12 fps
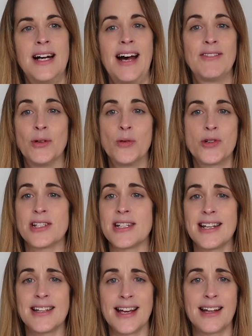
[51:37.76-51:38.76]
I haven't ordered
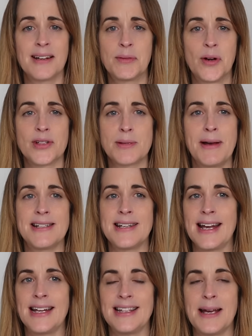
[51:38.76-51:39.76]
anything and I'm not
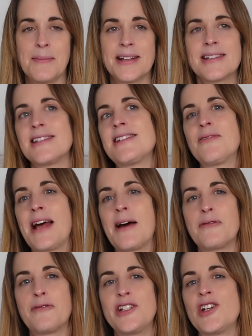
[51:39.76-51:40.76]
expecting anything, but there's still that
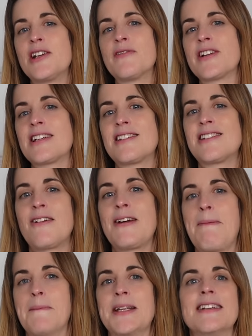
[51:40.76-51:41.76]
frisson of
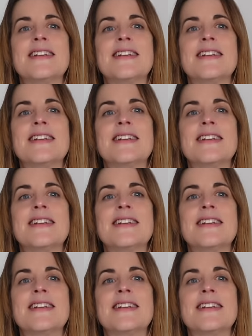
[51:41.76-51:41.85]
excitement,